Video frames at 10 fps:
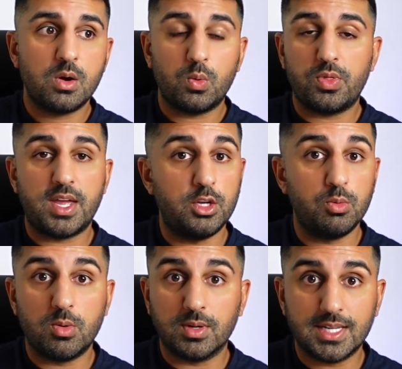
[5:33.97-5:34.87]
they knew
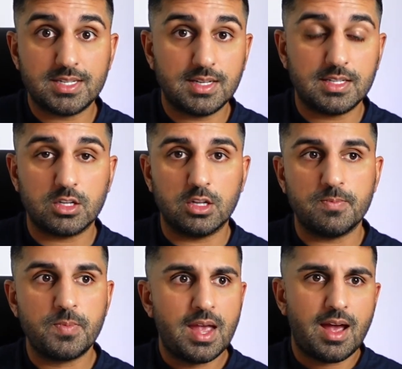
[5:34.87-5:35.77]
we were listening to them,
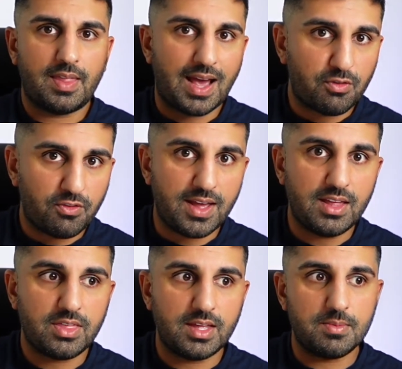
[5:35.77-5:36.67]
and they had
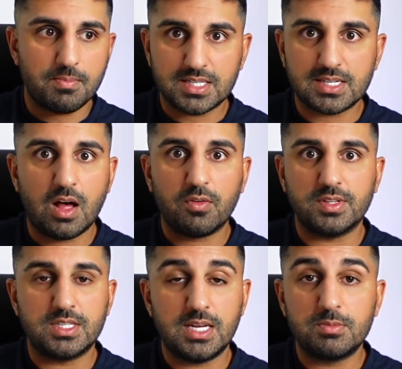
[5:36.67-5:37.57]
faith in myself and
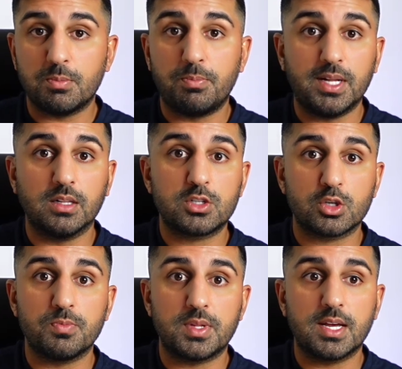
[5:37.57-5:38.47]
the team to build
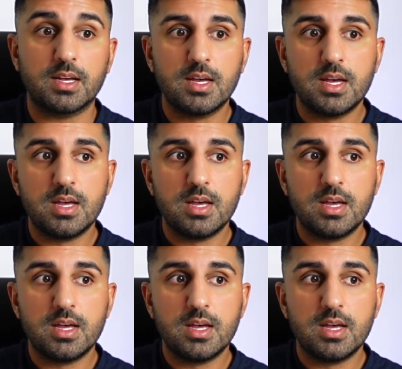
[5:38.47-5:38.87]
something